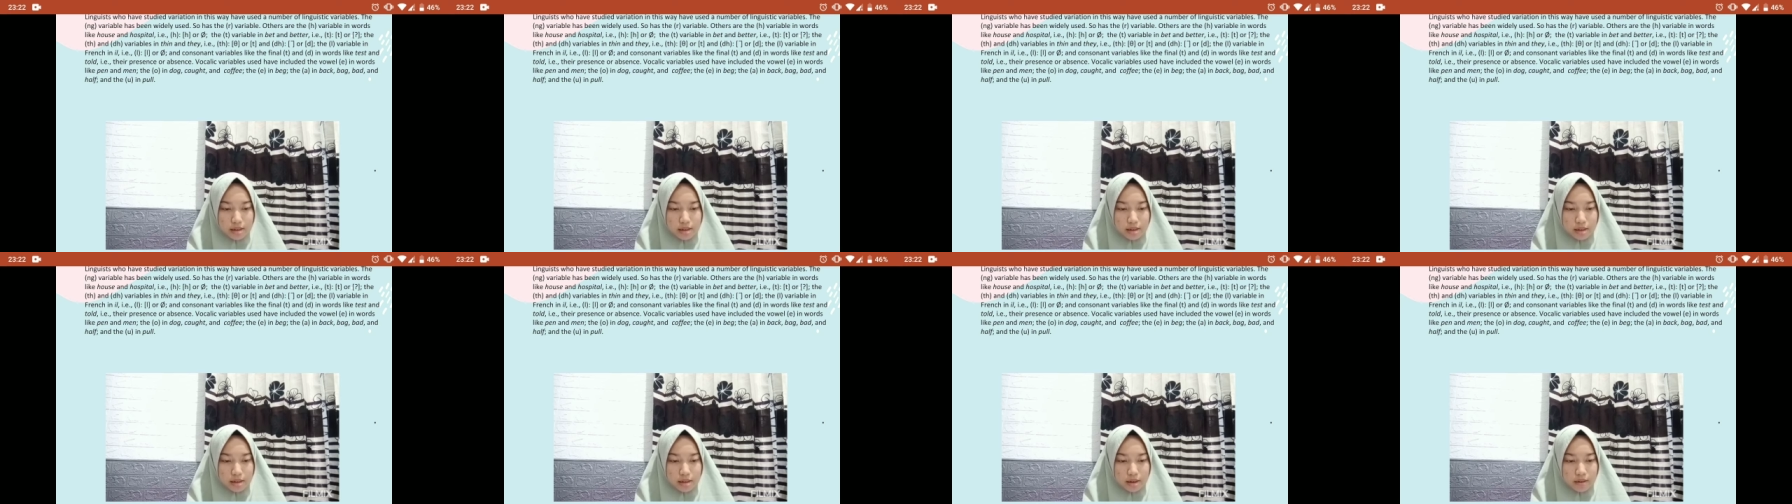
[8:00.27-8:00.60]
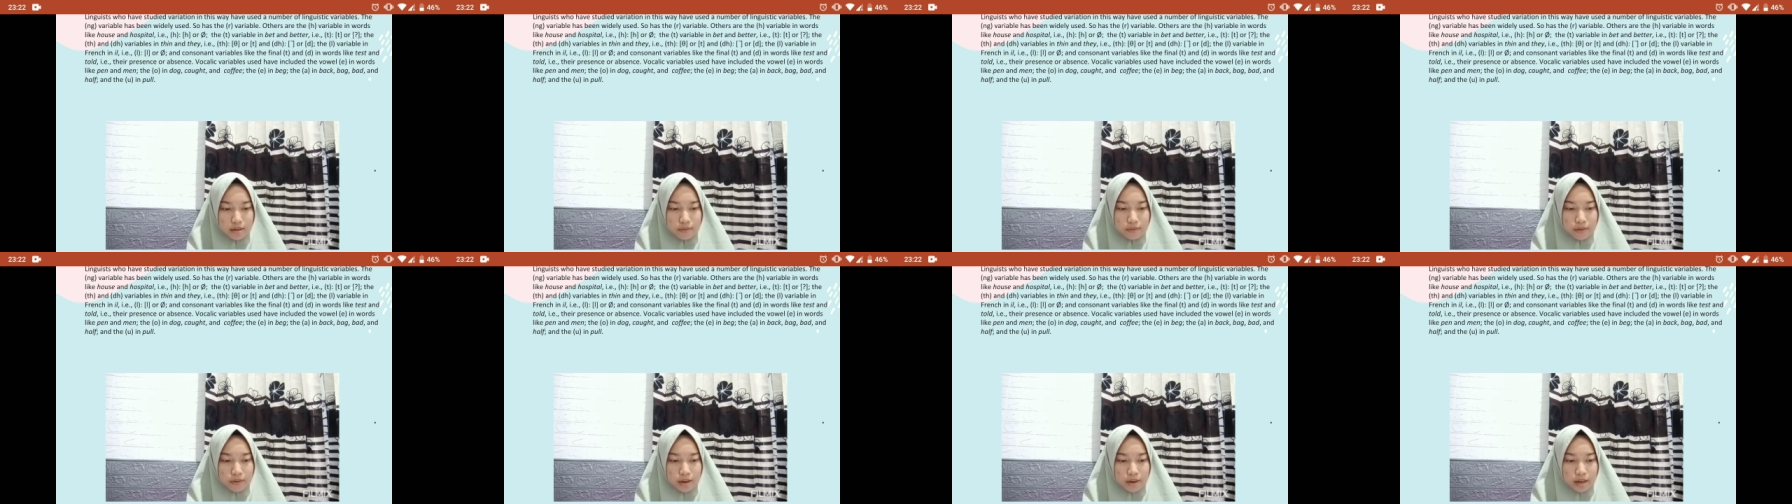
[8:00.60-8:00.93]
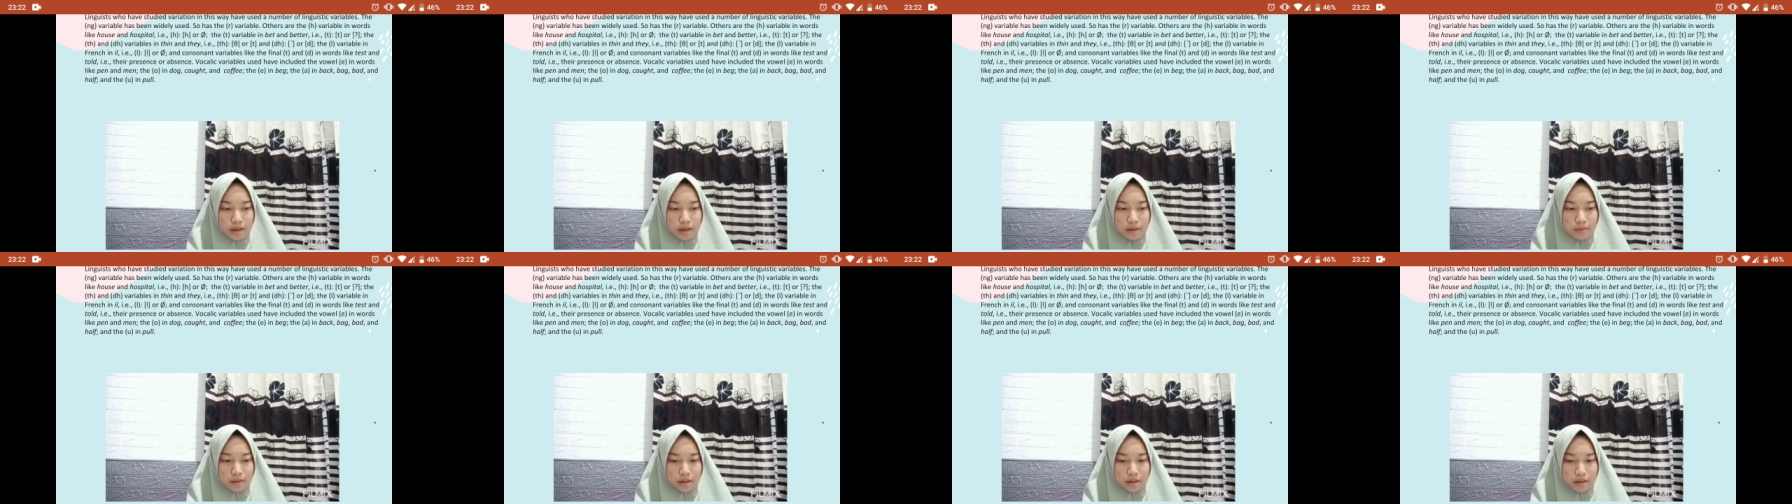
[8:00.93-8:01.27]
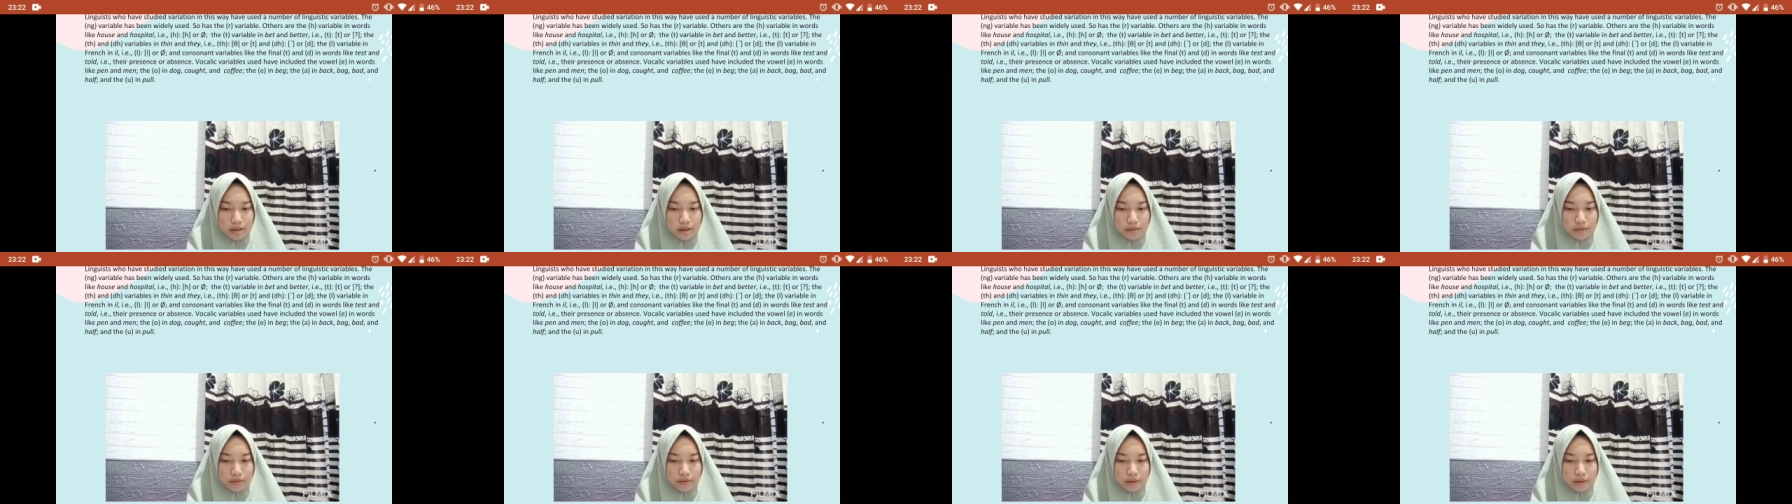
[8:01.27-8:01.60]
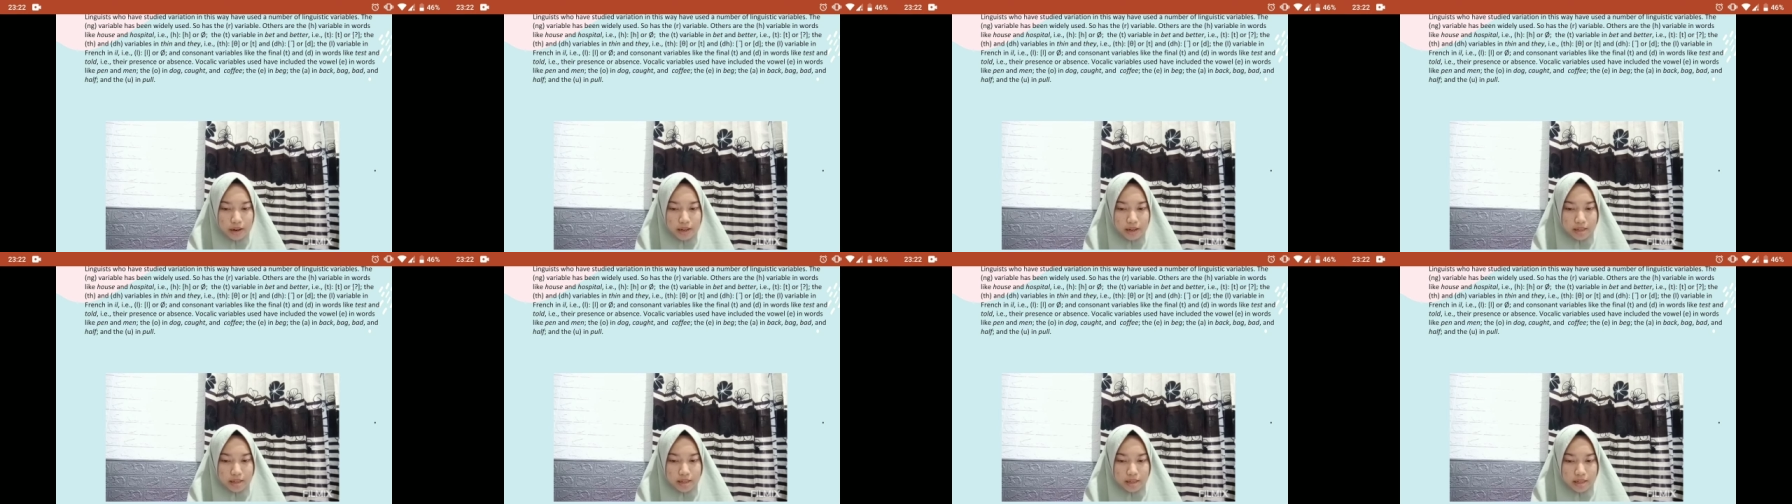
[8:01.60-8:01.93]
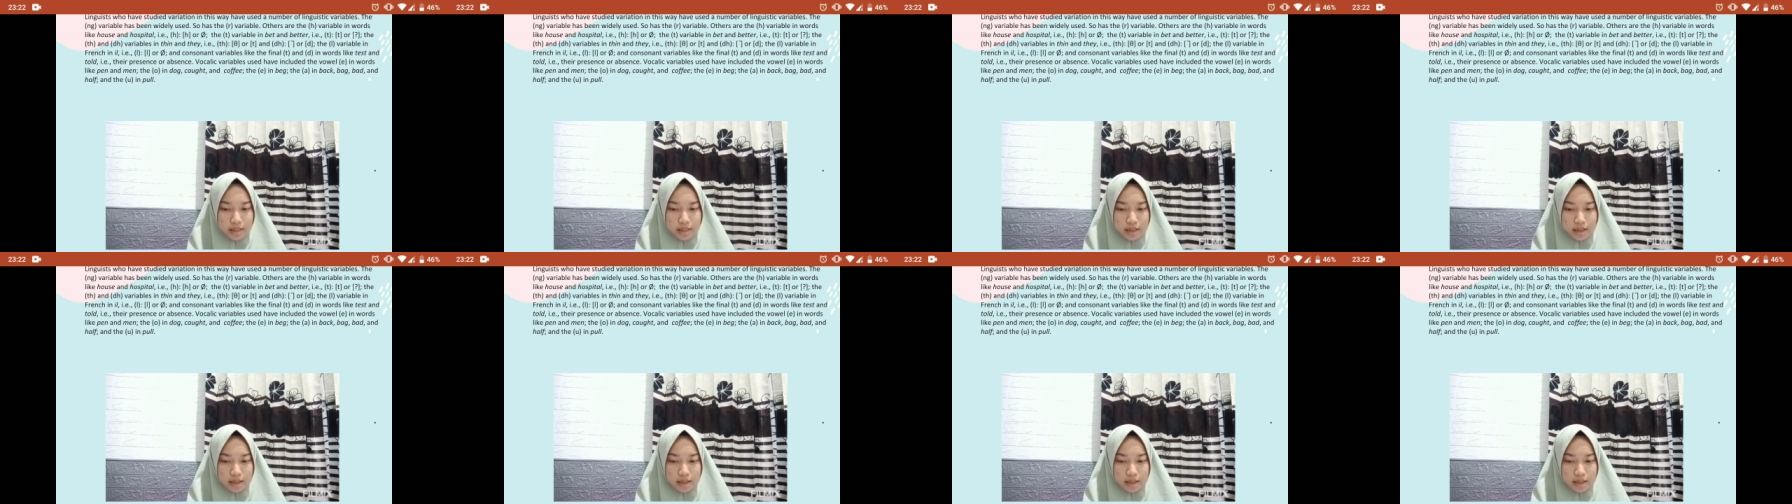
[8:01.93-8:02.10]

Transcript: The variable in French